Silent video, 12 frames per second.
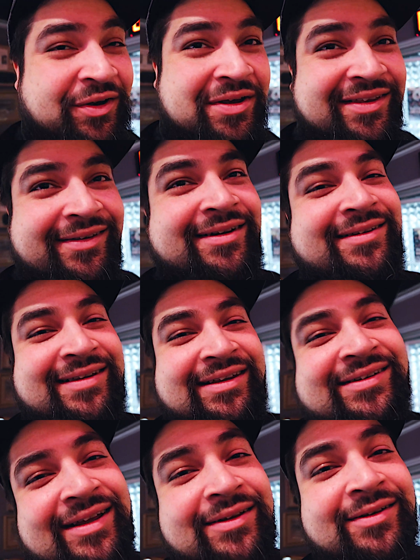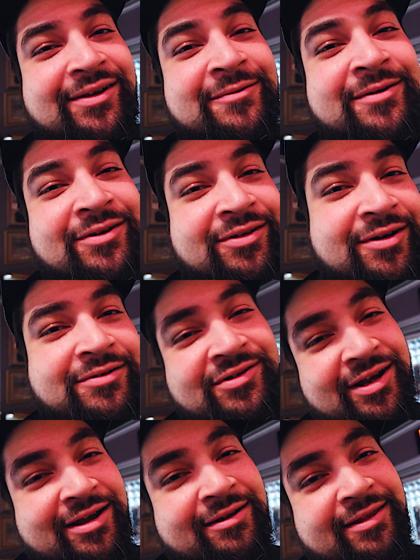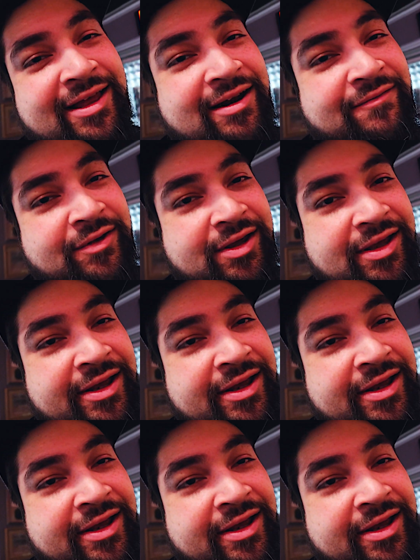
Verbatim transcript: So he's gonna teach that to you, but you should go check out that if you can